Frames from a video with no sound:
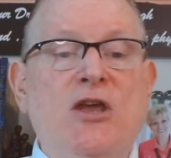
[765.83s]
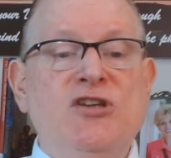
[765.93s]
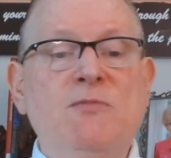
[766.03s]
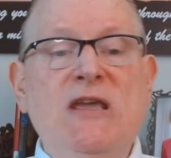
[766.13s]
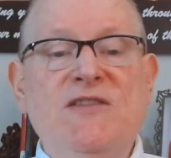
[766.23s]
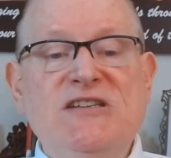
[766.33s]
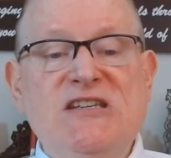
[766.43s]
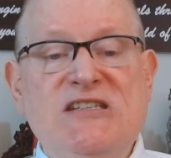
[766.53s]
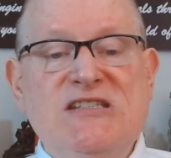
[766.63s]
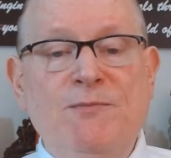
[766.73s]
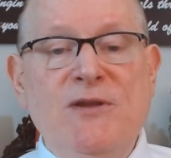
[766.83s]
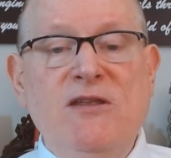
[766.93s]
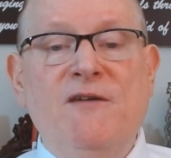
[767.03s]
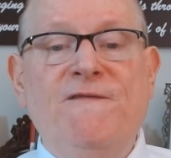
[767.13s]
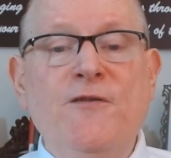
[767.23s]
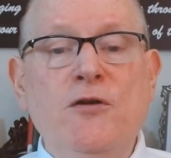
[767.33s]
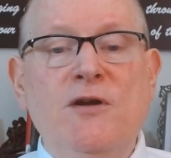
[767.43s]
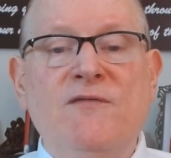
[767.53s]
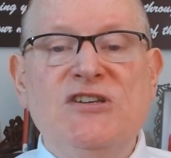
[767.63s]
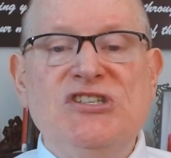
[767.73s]
To me, this is simply the fruit
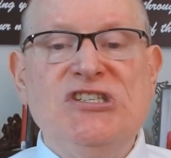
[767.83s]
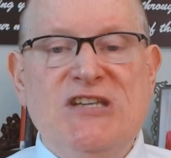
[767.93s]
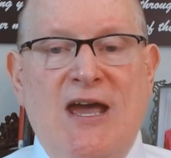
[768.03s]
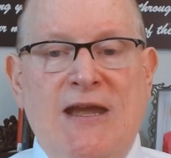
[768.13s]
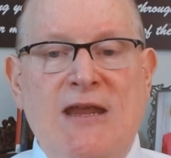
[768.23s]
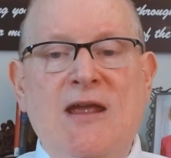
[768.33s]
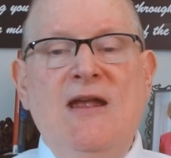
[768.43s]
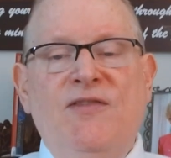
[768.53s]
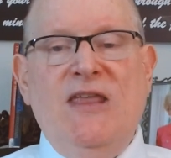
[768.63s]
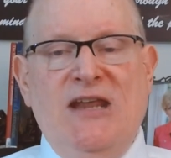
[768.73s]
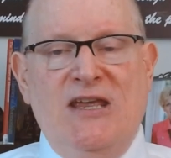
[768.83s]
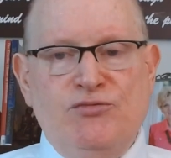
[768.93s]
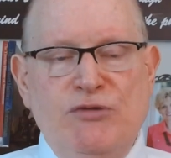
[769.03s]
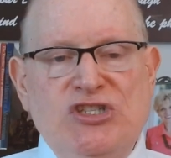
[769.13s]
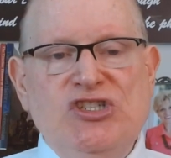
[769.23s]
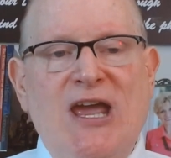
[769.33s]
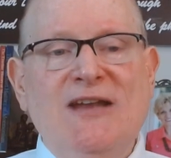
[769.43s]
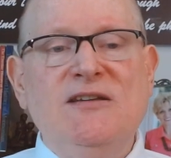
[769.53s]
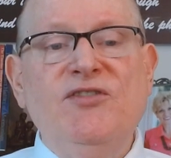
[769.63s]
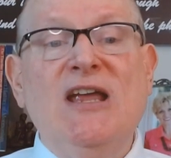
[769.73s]
of a society that has
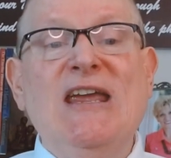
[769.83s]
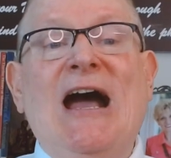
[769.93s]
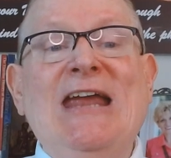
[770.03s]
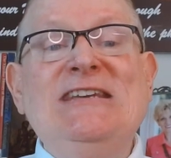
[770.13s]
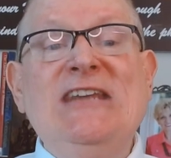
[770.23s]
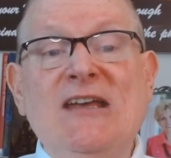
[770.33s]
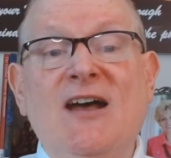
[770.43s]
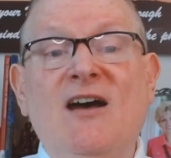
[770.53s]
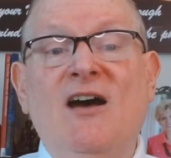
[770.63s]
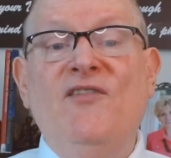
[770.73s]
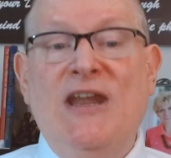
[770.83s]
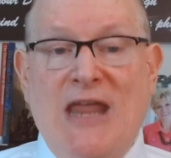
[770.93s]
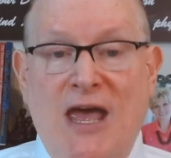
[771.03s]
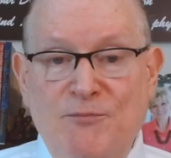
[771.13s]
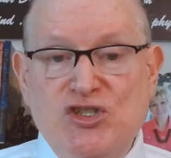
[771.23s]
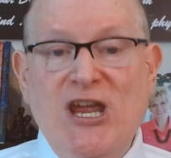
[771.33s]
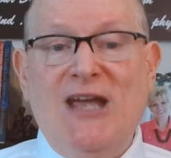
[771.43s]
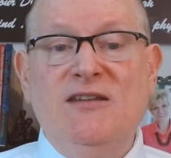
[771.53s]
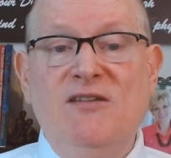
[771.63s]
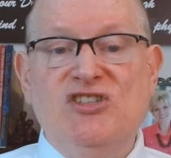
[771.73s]
rejected the idea of an
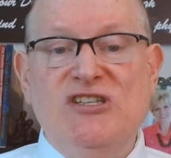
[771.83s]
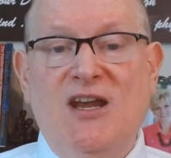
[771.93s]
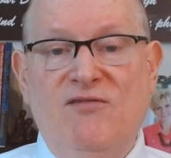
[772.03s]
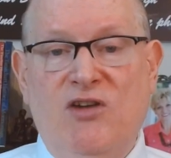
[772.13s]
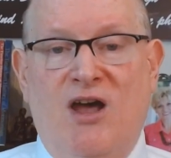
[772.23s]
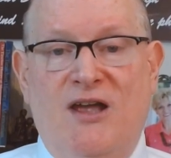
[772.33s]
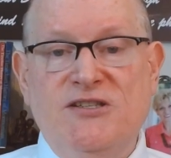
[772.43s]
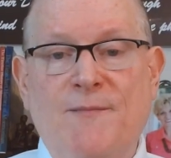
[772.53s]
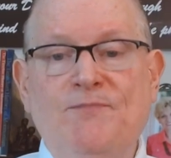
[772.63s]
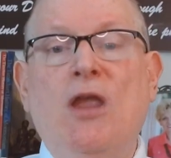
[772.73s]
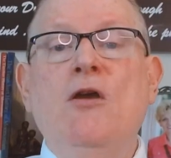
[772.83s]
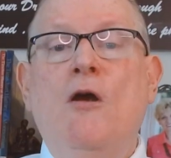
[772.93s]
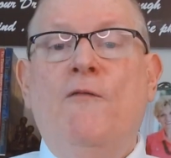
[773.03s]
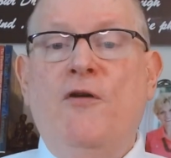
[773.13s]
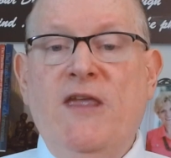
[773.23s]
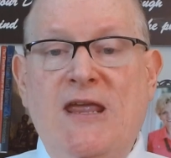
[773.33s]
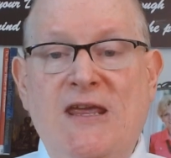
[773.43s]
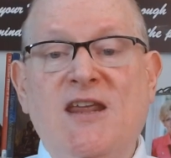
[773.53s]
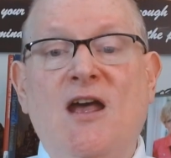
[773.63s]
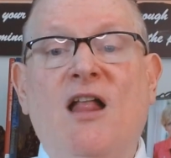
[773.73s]
objective set of laws for the
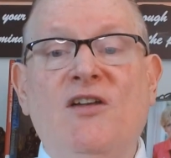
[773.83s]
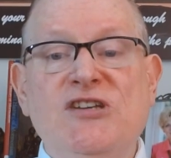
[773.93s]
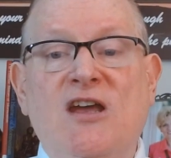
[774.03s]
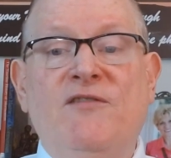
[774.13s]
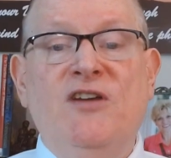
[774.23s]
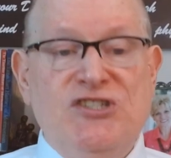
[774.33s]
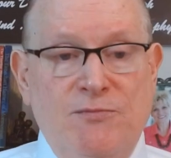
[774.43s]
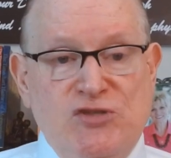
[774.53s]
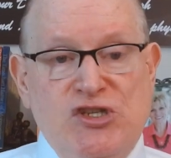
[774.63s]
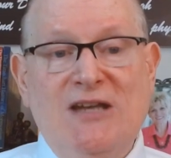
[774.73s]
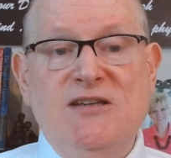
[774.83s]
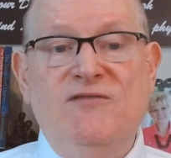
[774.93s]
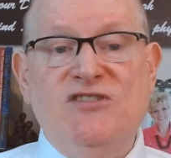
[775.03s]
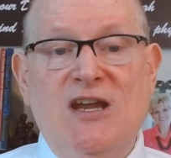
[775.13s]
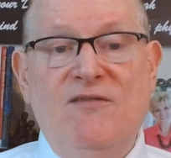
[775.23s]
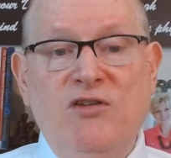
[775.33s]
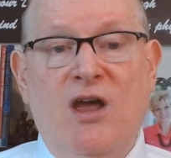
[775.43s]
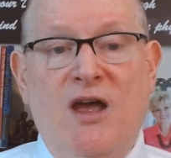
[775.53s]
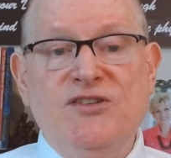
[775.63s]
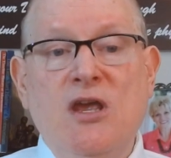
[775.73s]
ideology of a subjective set of
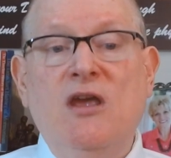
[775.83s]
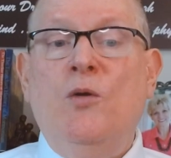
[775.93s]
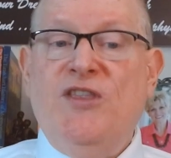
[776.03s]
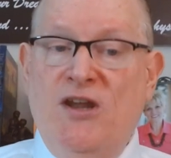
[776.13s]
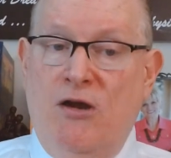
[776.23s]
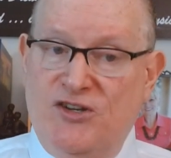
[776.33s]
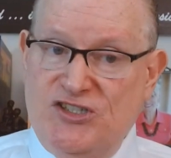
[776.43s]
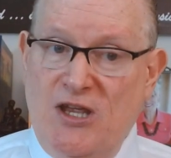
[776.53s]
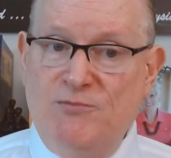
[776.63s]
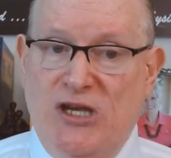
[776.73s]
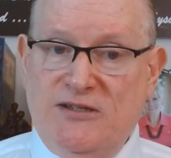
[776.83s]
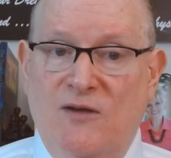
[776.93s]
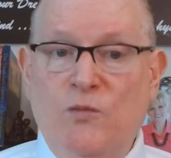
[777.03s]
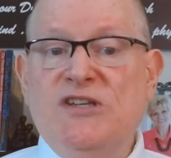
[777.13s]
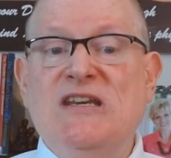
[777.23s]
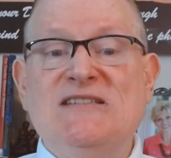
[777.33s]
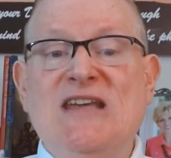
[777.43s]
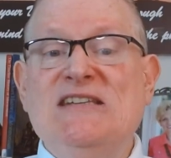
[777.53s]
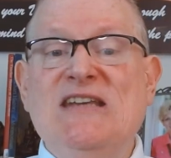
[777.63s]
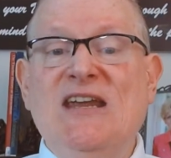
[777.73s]
laws that are subjective, which, as
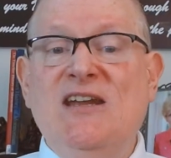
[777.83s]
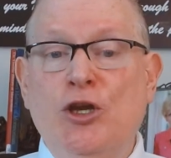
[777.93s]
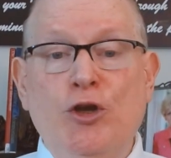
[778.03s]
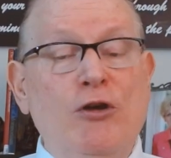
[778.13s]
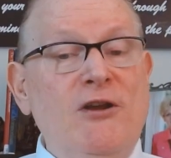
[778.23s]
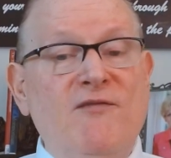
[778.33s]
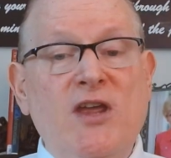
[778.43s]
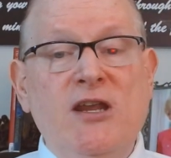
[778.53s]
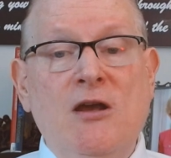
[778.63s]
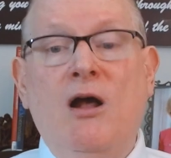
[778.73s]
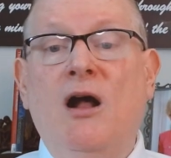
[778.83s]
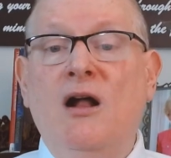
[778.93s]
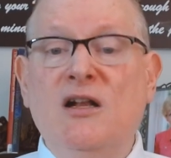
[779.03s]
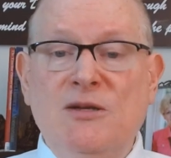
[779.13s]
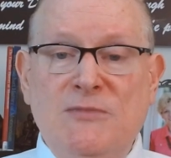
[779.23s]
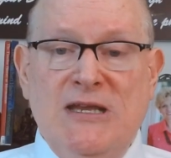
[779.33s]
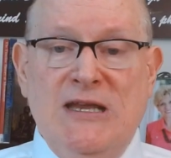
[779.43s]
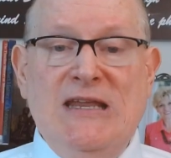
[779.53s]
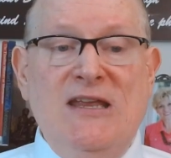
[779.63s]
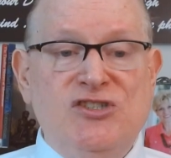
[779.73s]
I said in an earlier video, ultimately
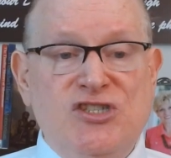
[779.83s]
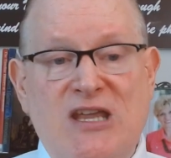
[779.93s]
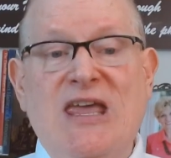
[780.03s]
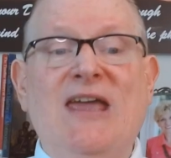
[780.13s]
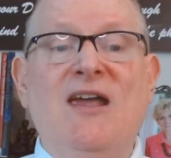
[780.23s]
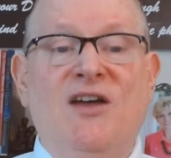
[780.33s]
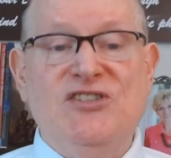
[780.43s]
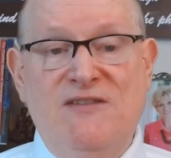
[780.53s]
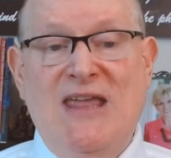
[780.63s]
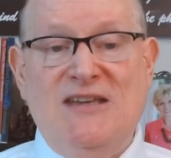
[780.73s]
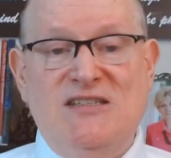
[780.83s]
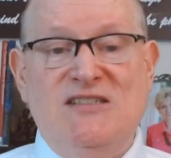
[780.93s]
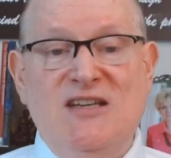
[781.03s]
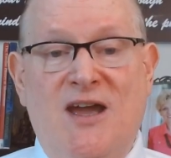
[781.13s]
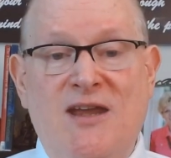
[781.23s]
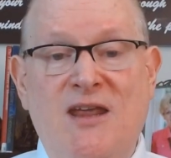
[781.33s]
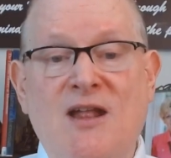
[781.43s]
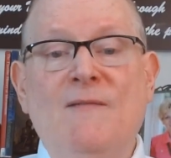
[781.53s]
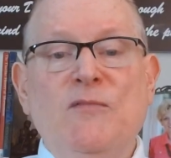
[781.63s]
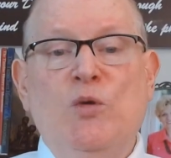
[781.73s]
leads to chaos in that society,
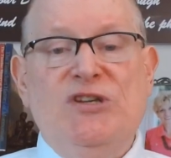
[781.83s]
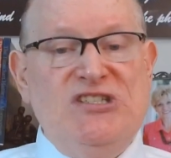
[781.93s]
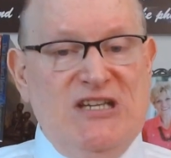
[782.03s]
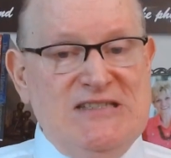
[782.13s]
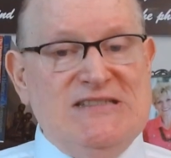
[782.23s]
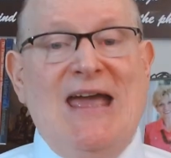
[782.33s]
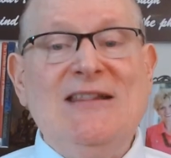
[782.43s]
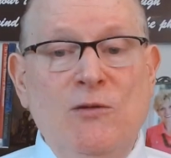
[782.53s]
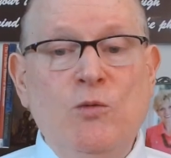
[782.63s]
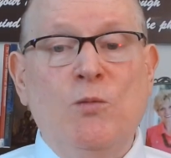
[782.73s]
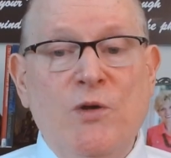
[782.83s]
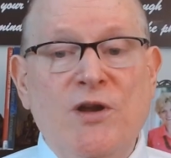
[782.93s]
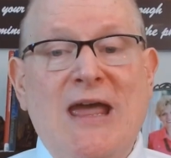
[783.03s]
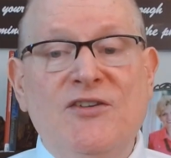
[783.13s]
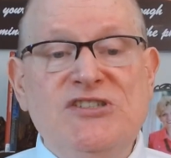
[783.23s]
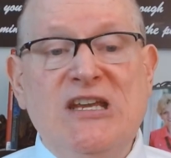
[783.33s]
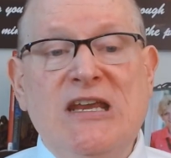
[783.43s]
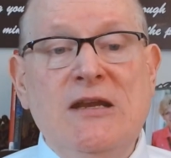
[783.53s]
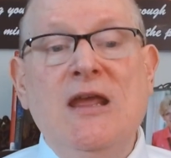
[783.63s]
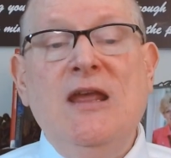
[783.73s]
which is exactly what we're now seeing